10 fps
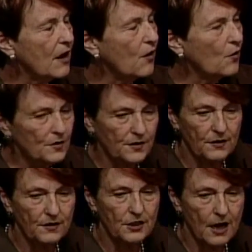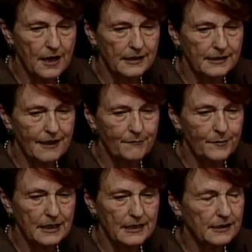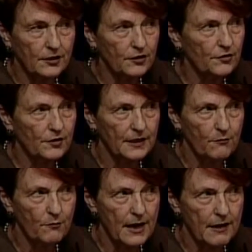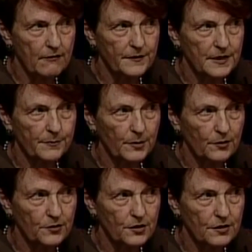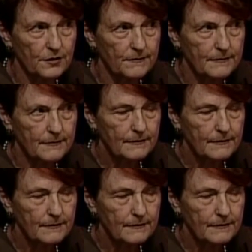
but also the Chinese government is acutely aware of its pollution.